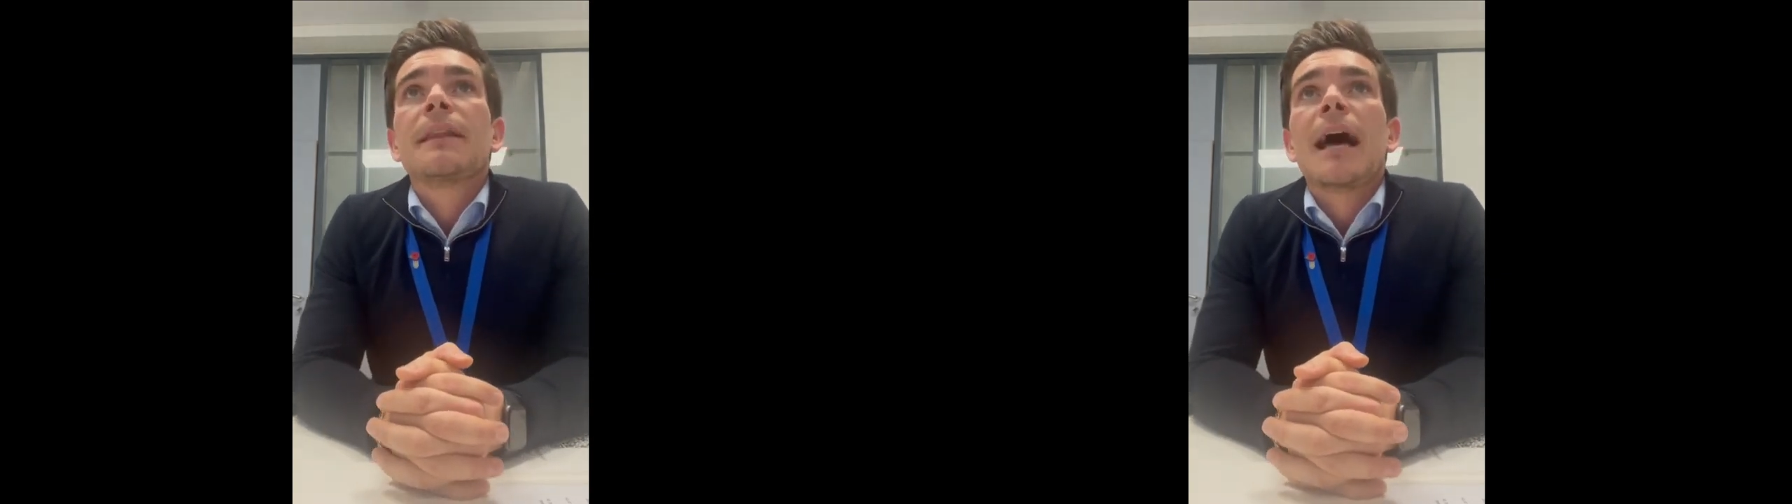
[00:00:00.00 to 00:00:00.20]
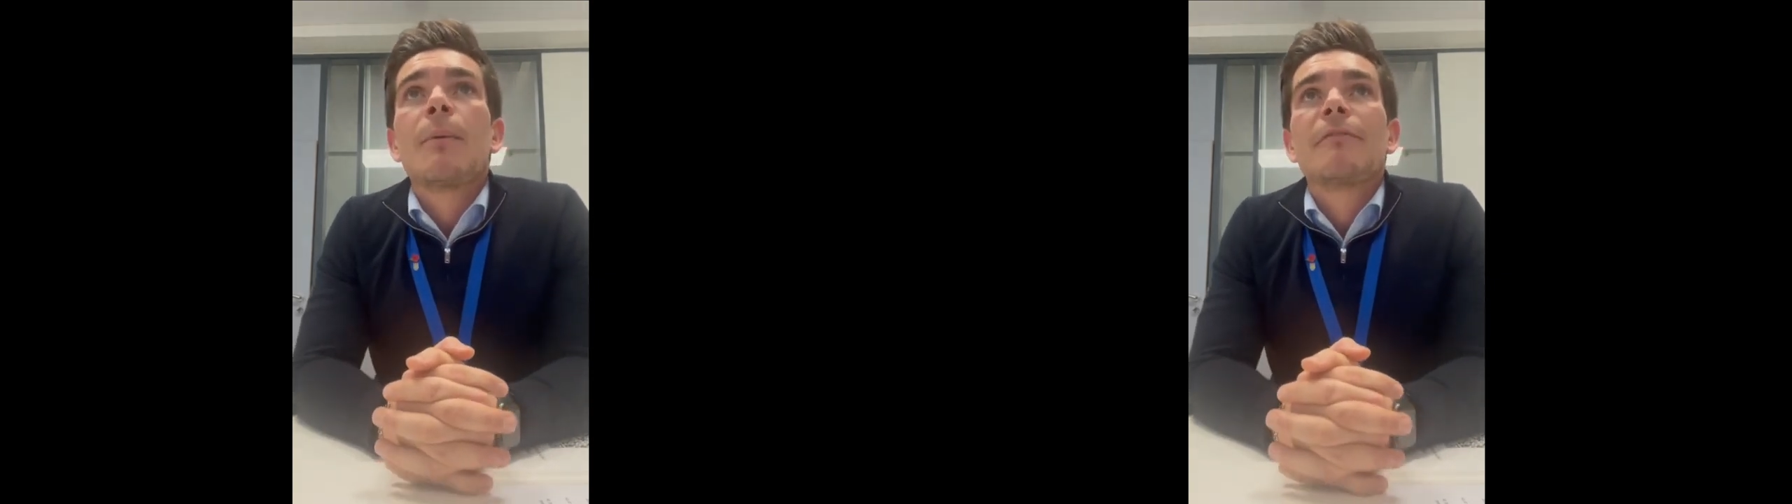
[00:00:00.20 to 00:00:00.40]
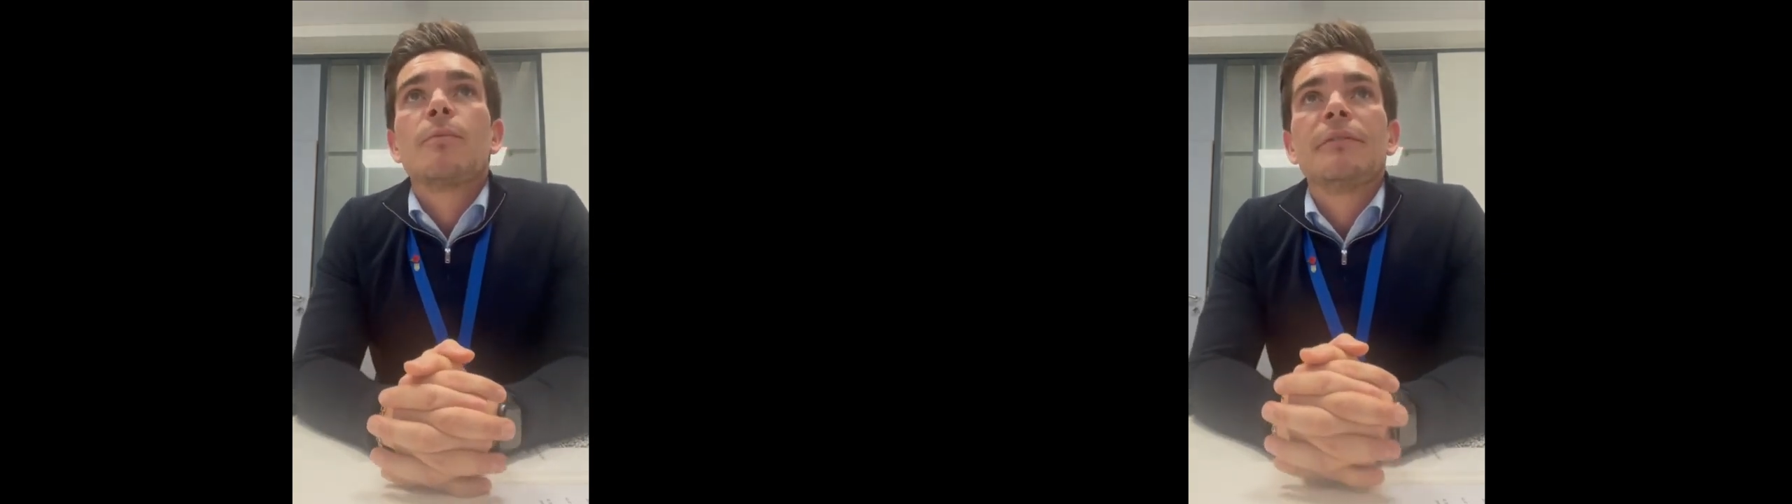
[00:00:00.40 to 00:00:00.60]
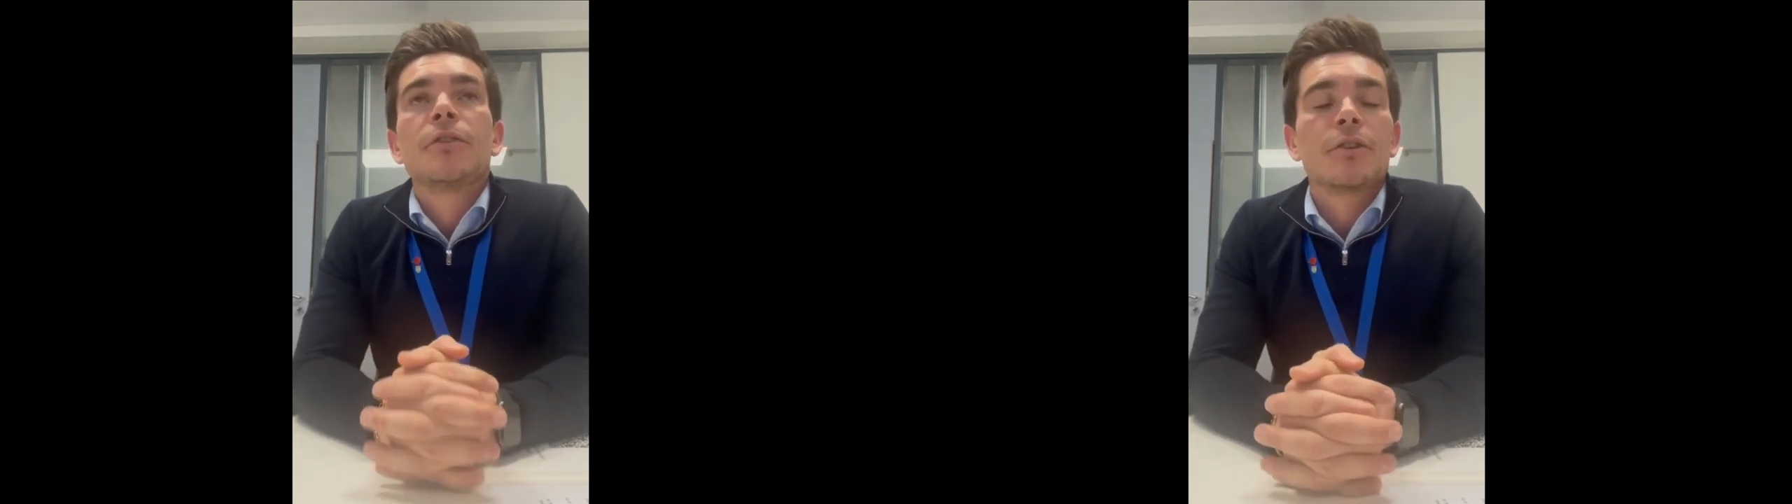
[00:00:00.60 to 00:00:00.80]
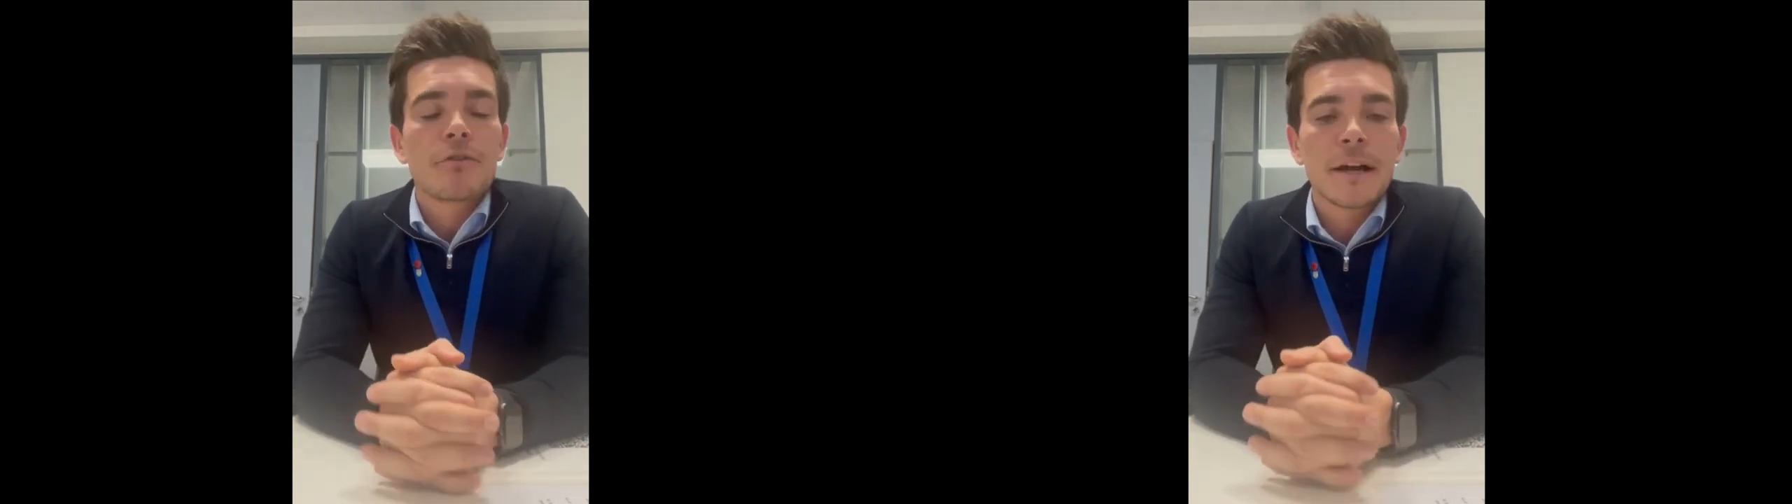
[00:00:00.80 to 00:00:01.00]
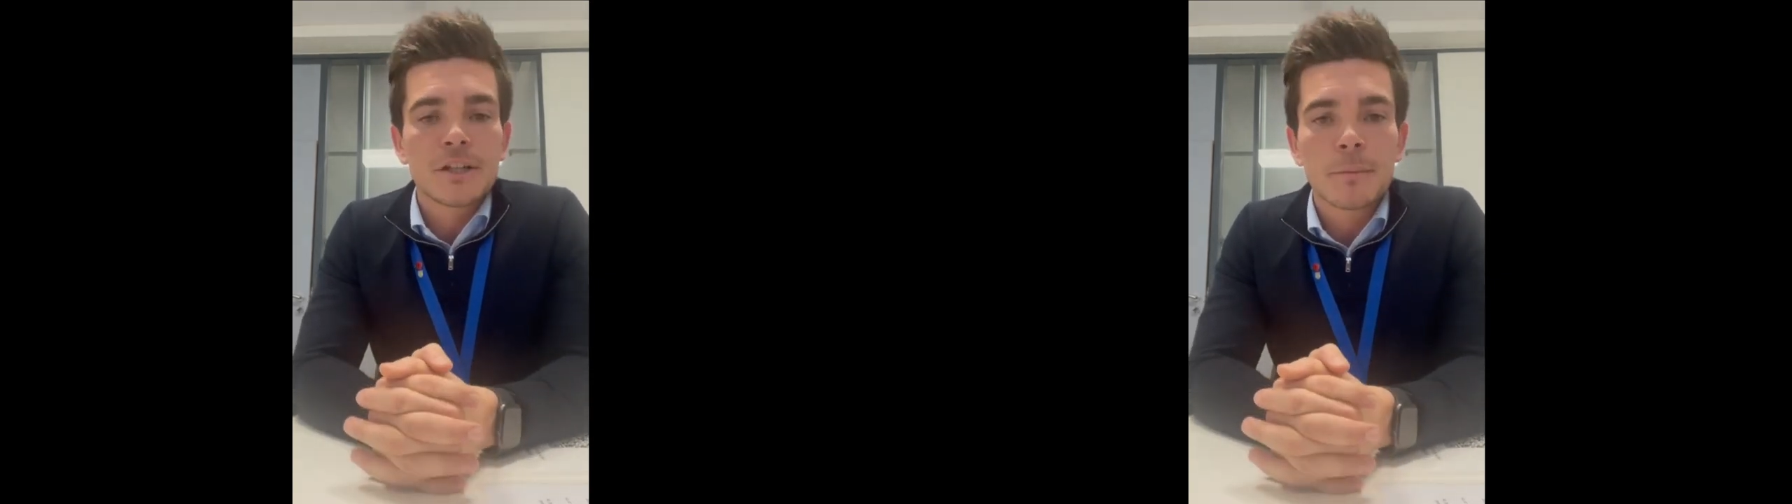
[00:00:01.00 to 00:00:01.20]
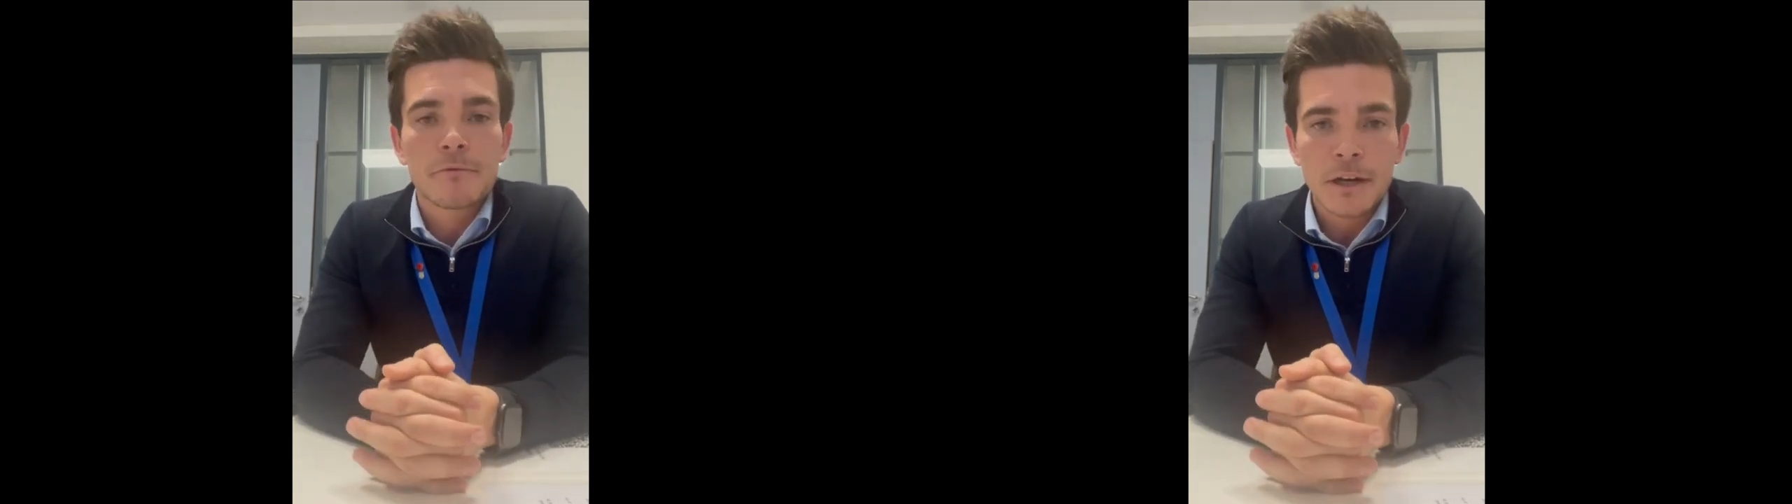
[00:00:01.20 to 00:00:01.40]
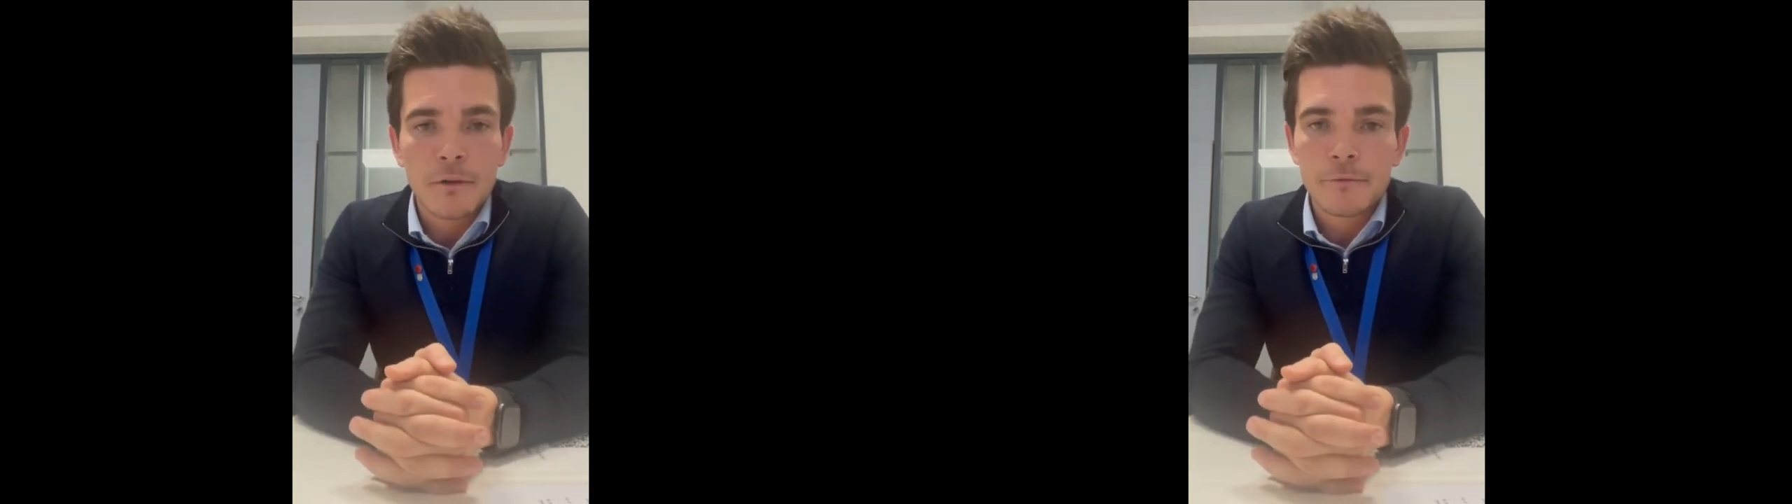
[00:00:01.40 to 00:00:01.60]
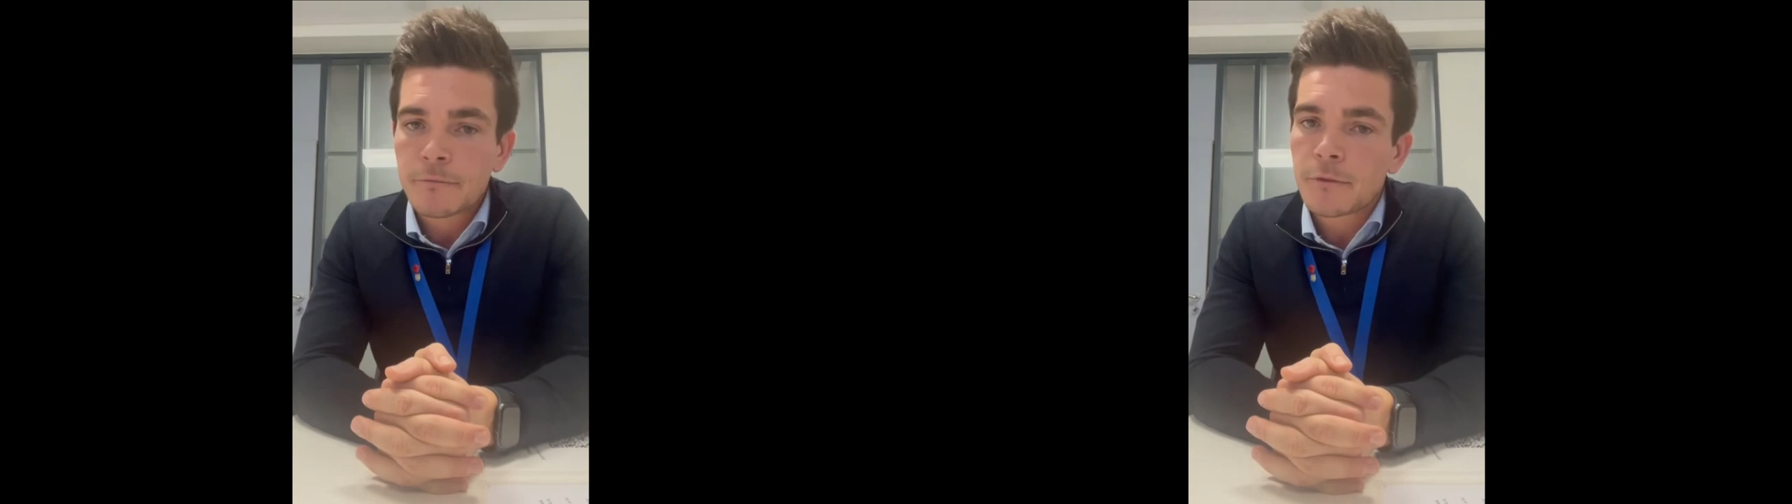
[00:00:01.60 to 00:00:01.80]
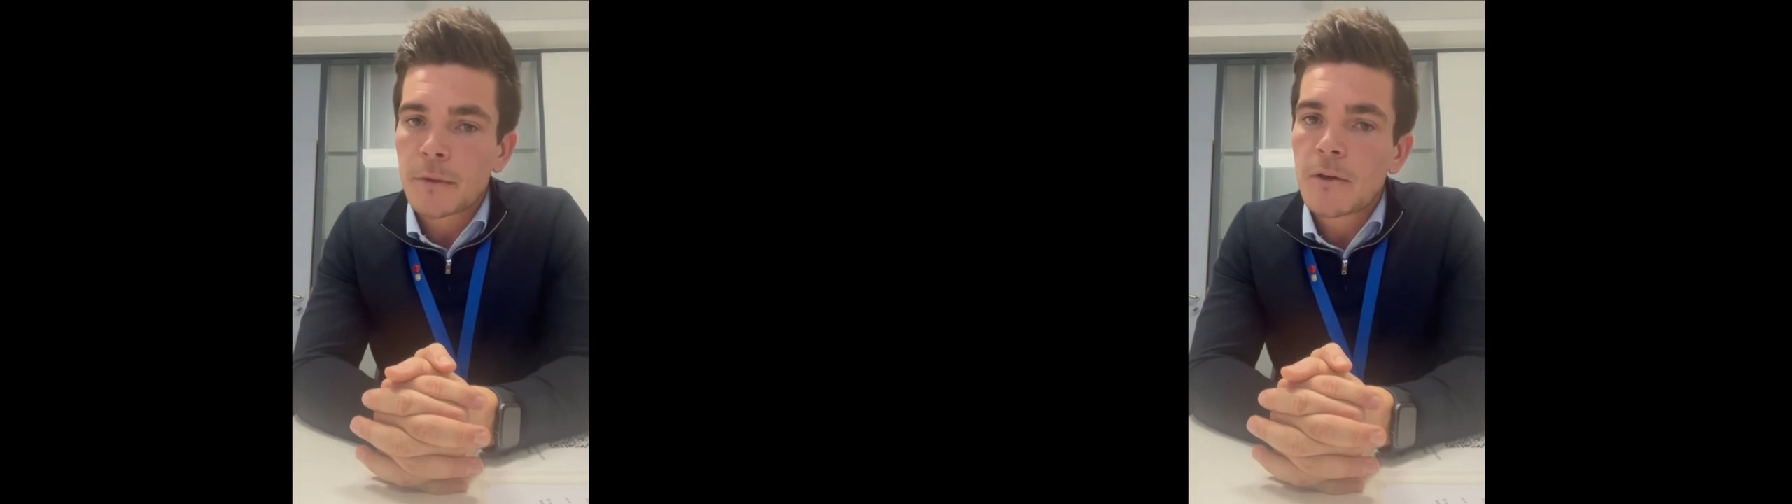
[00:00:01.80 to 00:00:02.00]
However, we've done a great job at
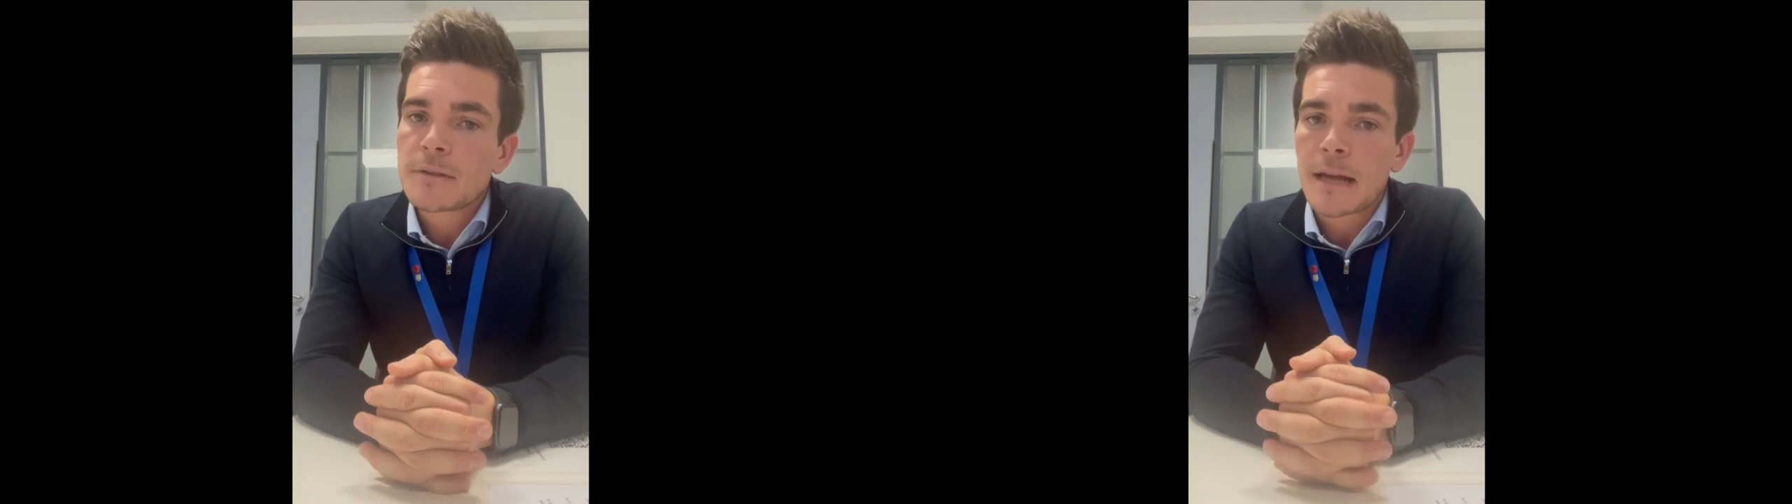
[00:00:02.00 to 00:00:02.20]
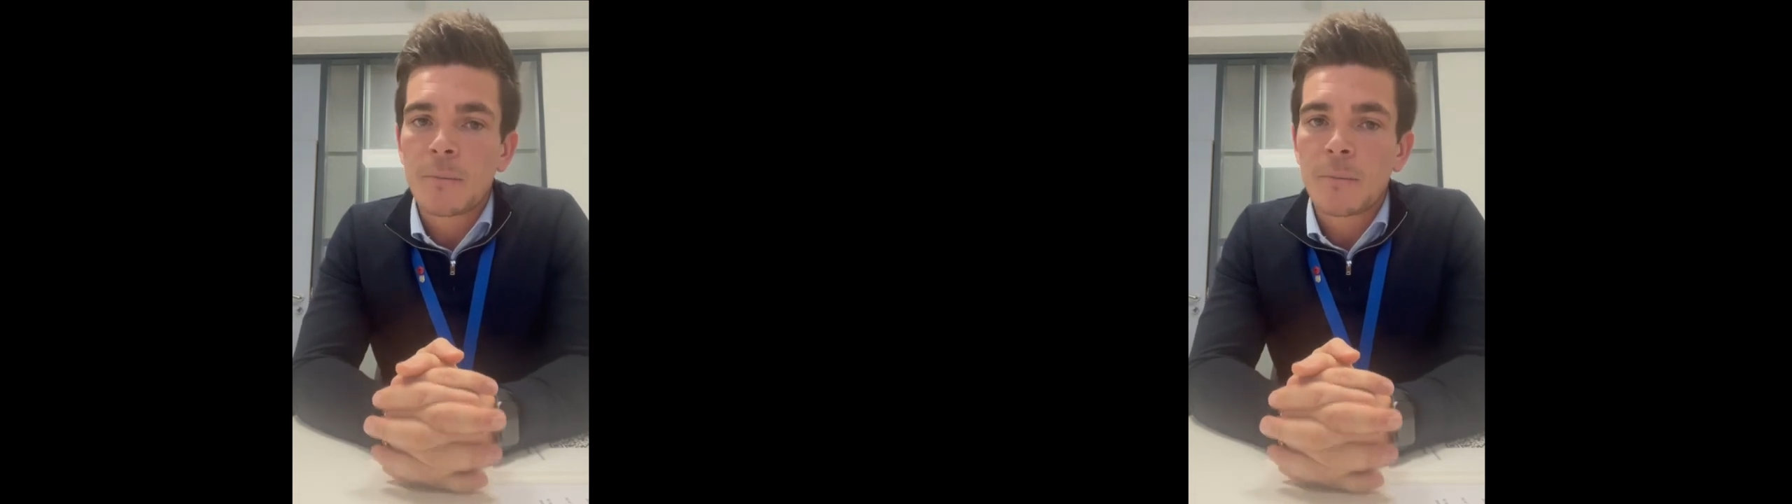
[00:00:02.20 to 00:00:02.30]
recovering from those,